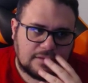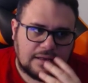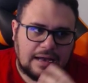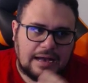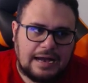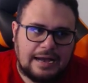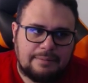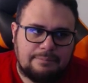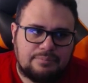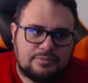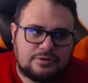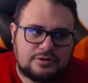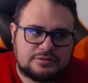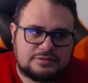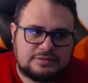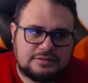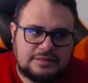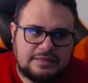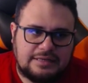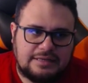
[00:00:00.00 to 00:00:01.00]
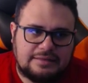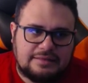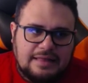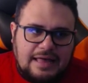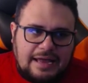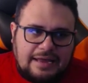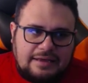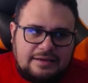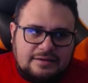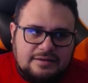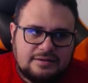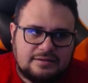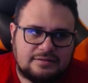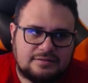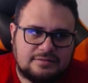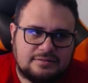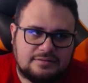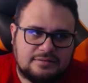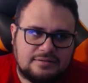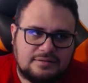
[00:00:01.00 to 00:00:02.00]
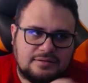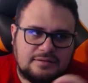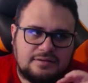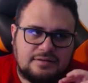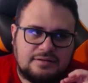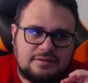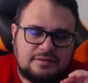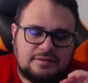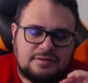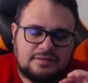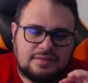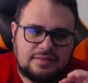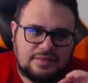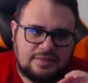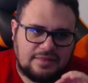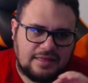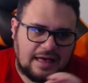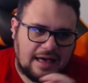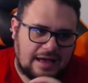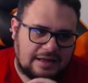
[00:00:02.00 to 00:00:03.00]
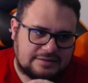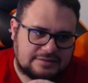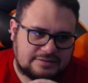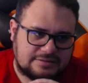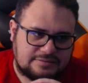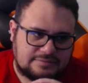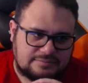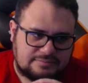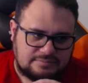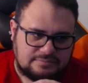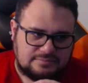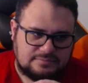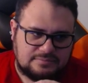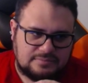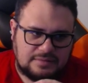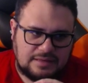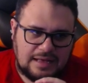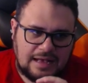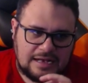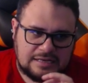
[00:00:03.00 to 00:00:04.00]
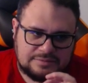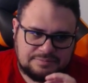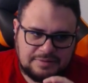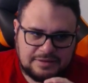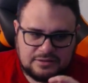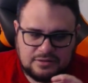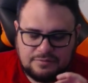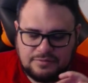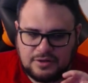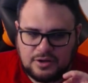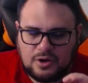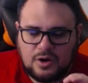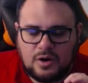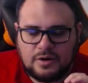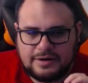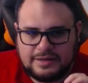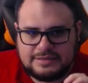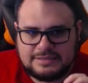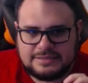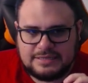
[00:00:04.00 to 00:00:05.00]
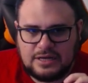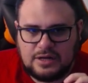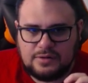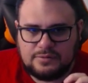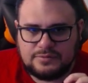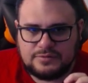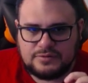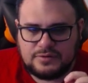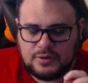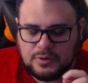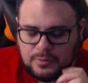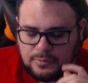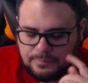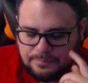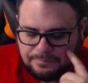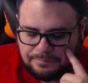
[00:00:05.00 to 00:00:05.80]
I personally like that aspect of the card itself. So